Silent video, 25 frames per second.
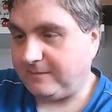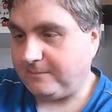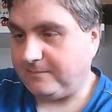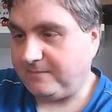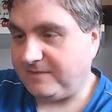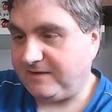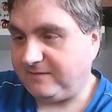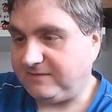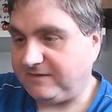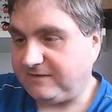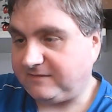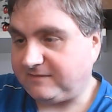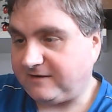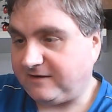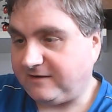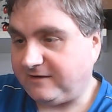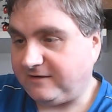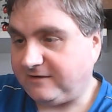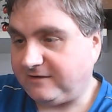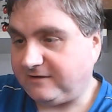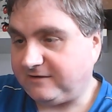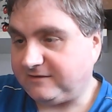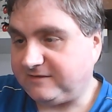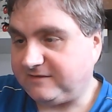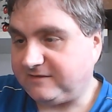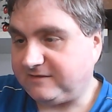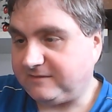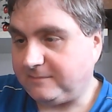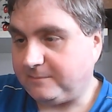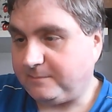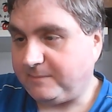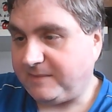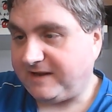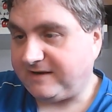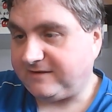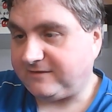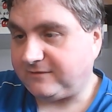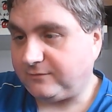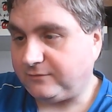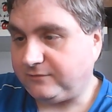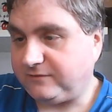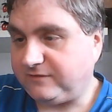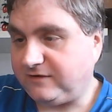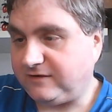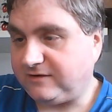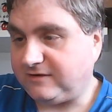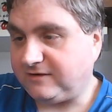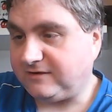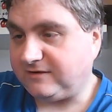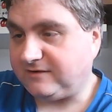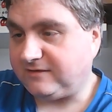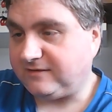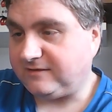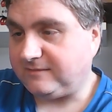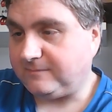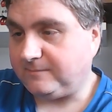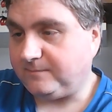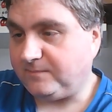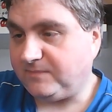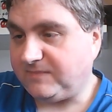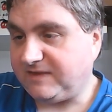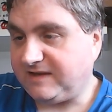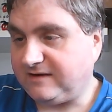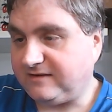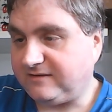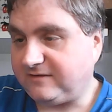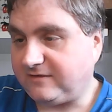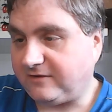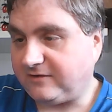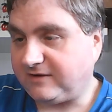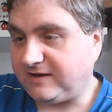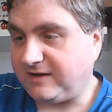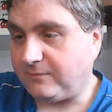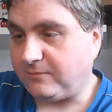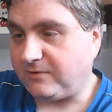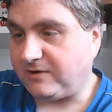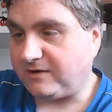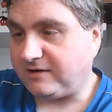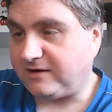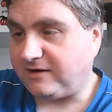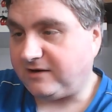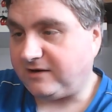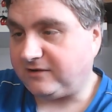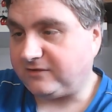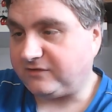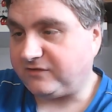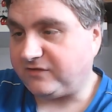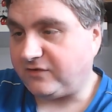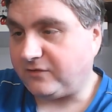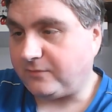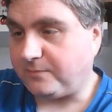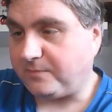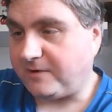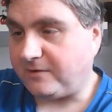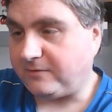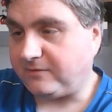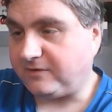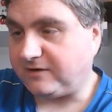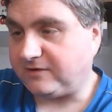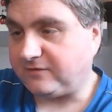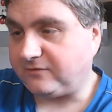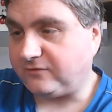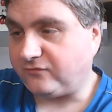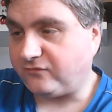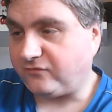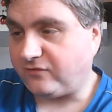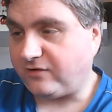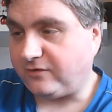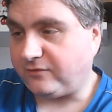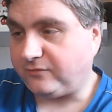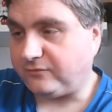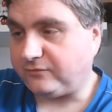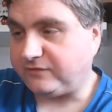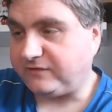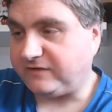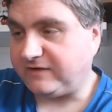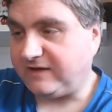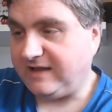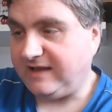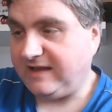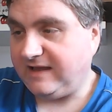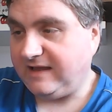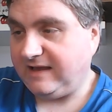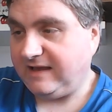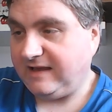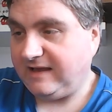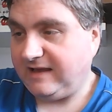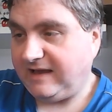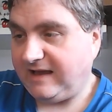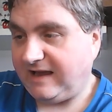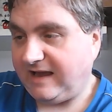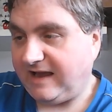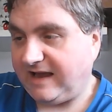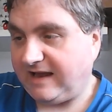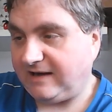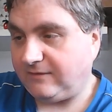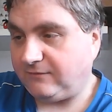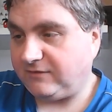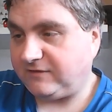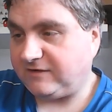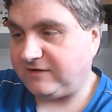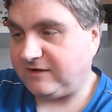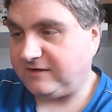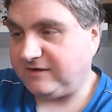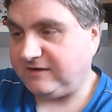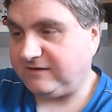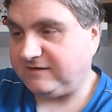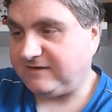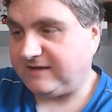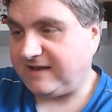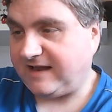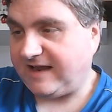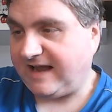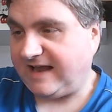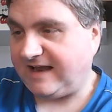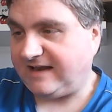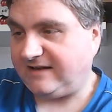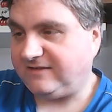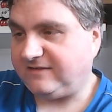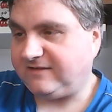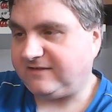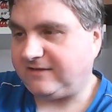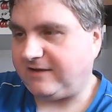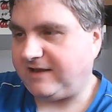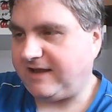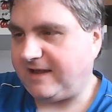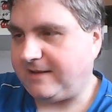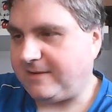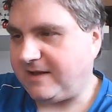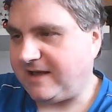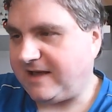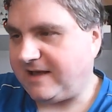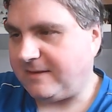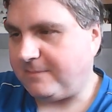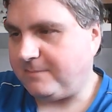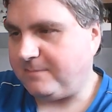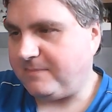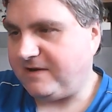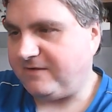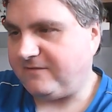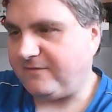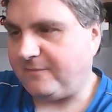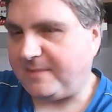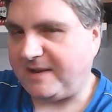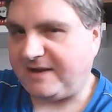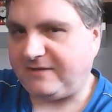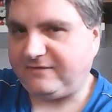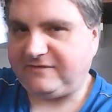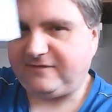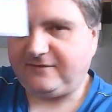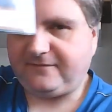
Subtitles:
if this card battles, you can target 1 card your opponent controls and return it to the hand. So yeah, a bit of a bounce